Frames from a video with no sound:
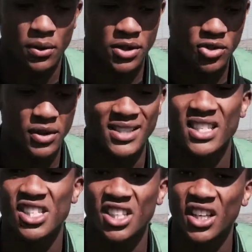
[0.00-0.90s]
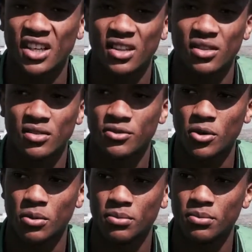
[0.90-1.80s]
I was transitioning
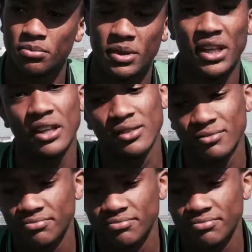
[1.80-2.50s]
from being,